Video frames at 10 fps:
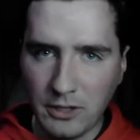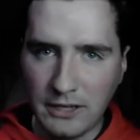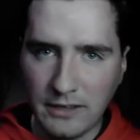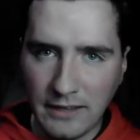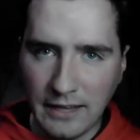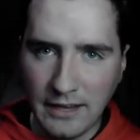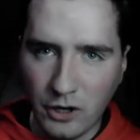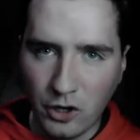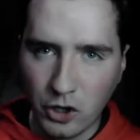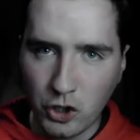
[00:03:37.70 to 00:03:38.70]
let
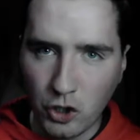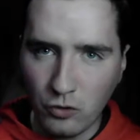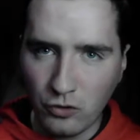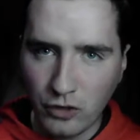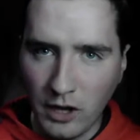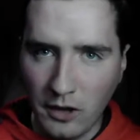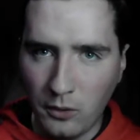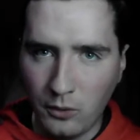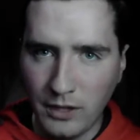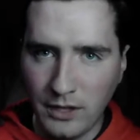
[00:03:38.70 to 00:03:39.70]
Erik Jones
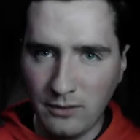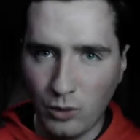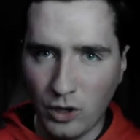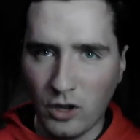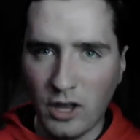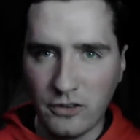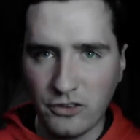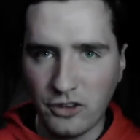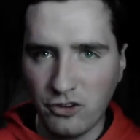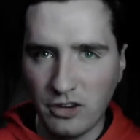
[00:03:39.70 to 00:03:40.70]
go, he would have lost
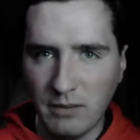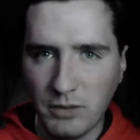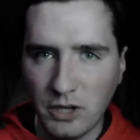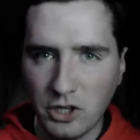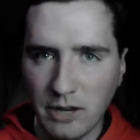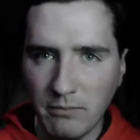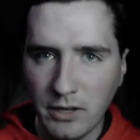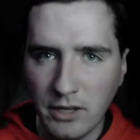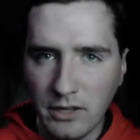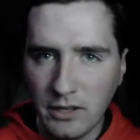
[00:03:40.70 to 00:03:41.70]
the championship.
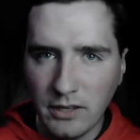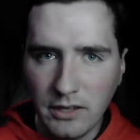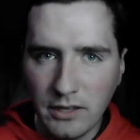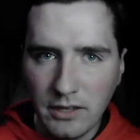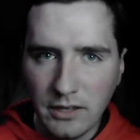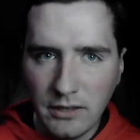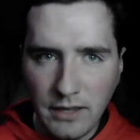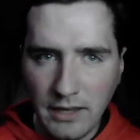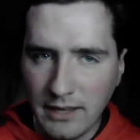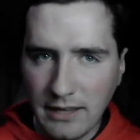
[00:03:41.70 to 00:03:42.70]

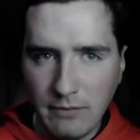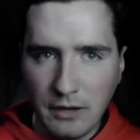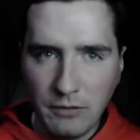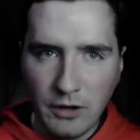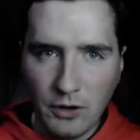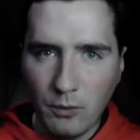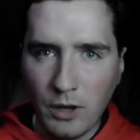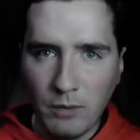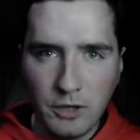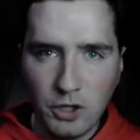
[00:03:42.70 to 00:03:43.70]
And that may very well
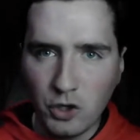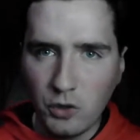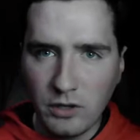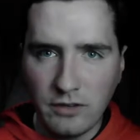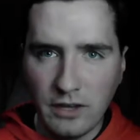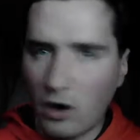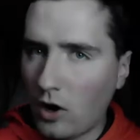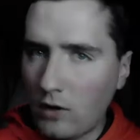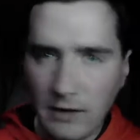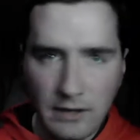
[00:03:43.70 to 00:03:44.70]
be true, because then
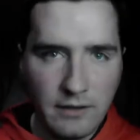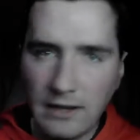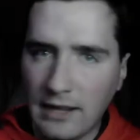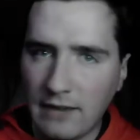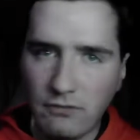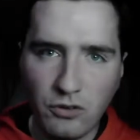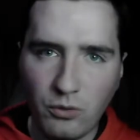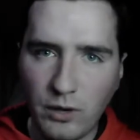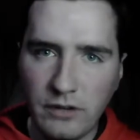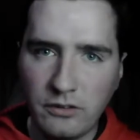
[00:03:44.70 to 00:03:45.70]
Harvick didn't have to
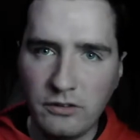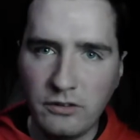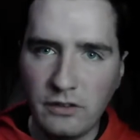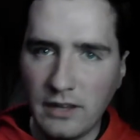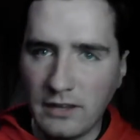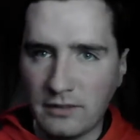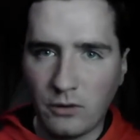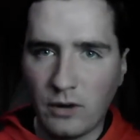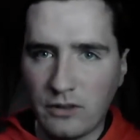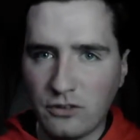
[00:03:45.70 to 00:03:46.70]
race as
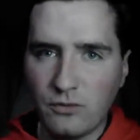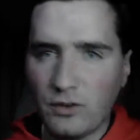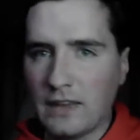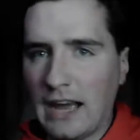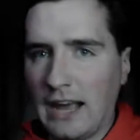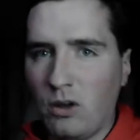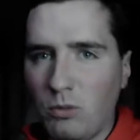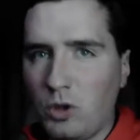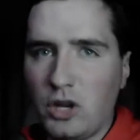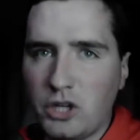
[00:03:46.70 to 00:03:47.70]
aggressive with Kyle
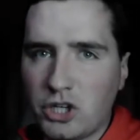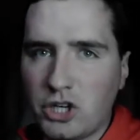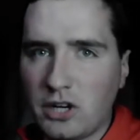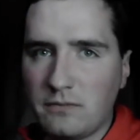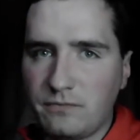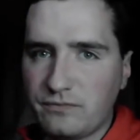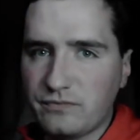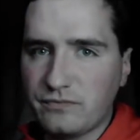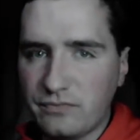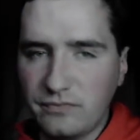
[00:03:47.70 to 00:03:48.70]
Busch
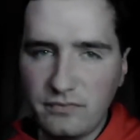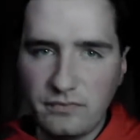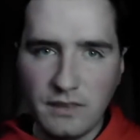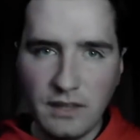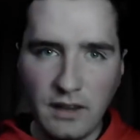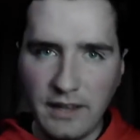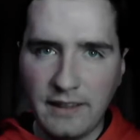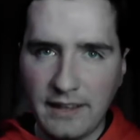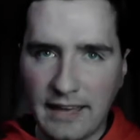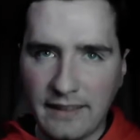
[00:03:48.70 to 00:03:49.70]

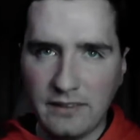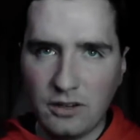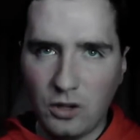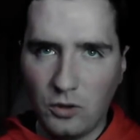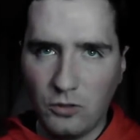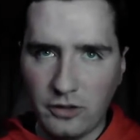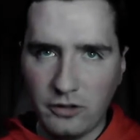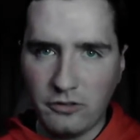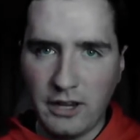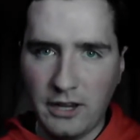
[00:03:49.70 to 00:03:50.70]
in that closing
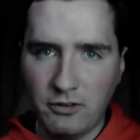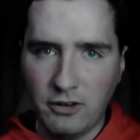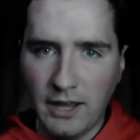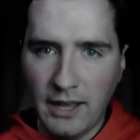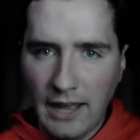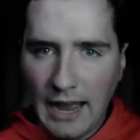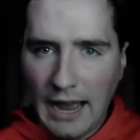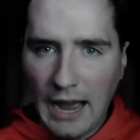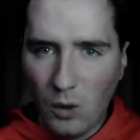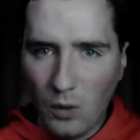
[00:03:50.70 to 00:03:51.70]
stage.
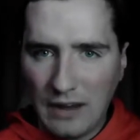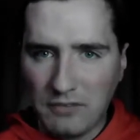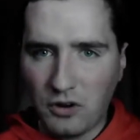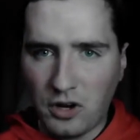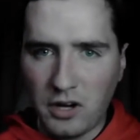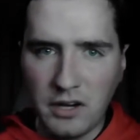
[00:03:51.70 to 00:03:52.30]
However,